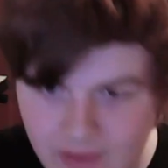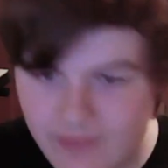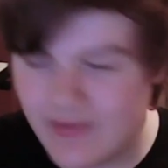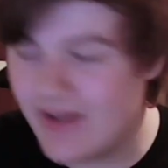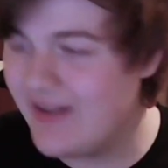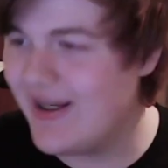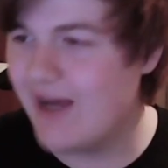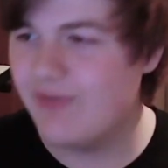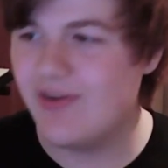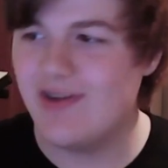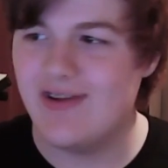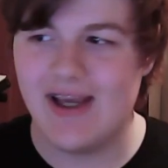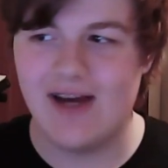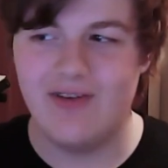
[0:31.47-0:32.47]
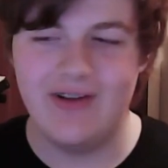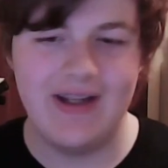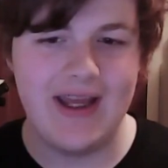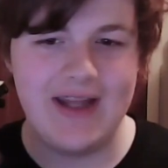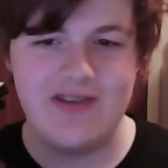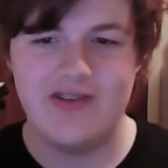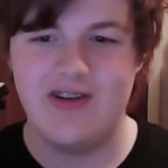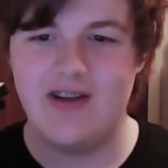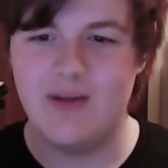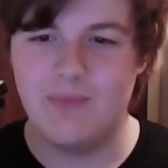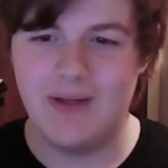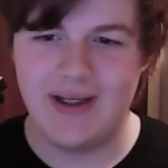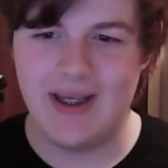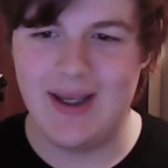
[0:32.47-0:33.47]
Then you have to dig out an
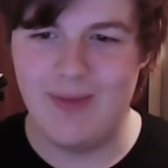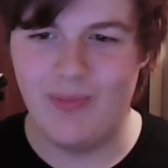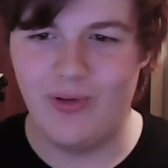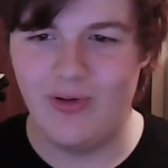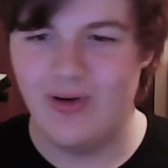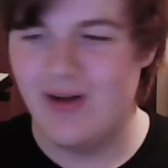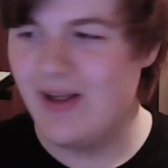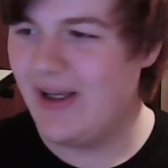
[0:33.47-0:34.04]
HDMI cable,